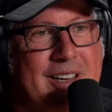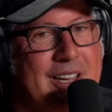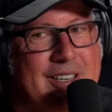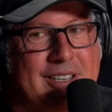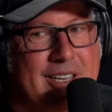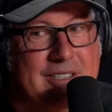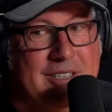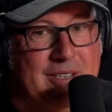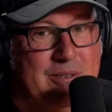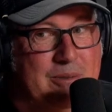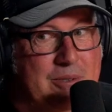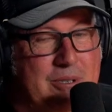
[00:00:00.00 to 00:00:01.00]
no, it doesn't.
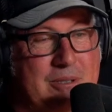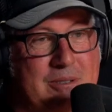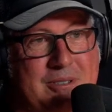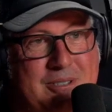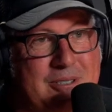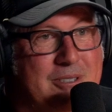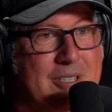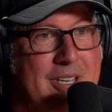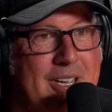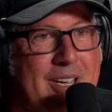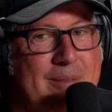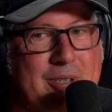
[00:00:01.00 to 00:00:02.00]
They're all too
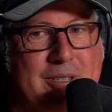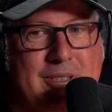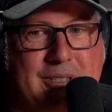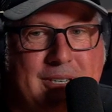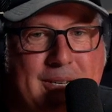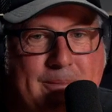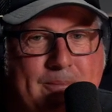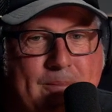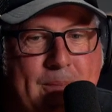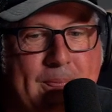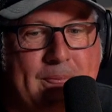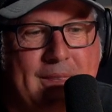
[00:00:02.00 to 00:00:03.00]
scared.
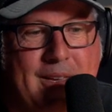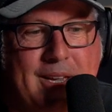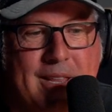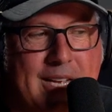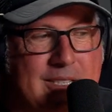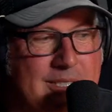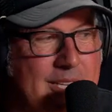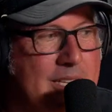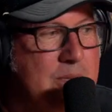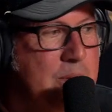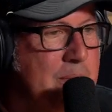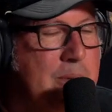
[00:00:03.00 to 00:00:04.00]
But
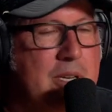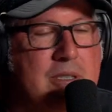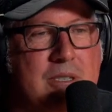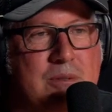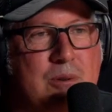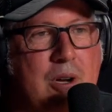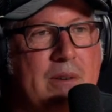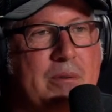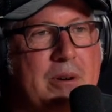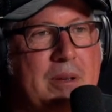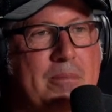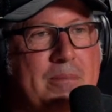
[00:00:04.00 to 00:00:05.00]
that's what you miss is
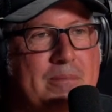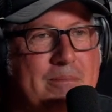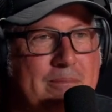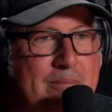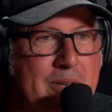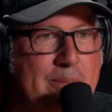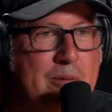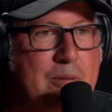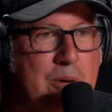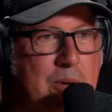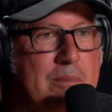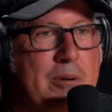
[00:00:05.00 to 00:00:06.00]
rivalry, people
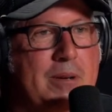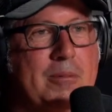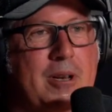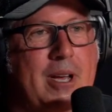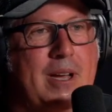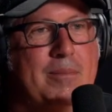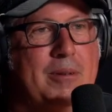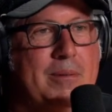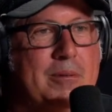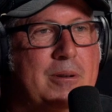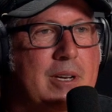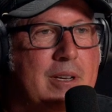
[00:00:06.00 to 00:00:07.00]
calling people out.
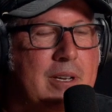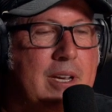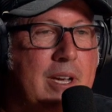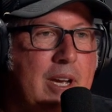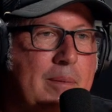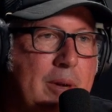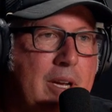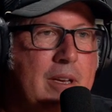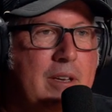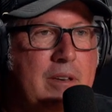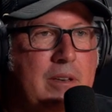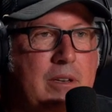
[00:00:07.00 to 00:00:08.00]
People are like, okay,
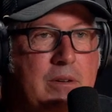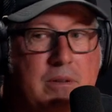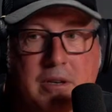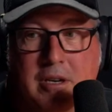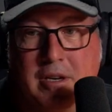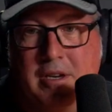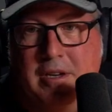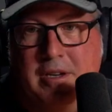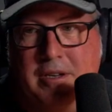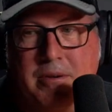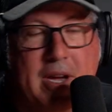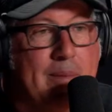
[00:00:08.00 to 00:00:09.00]
mate,
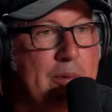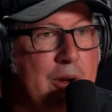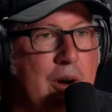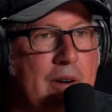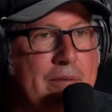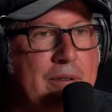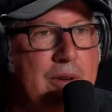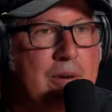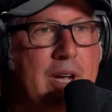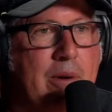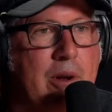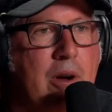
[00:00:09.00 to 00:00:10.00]
you had me off,
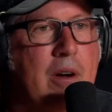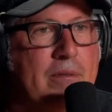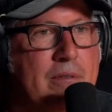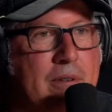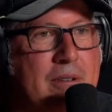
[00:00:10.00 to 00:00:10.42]
you're going off.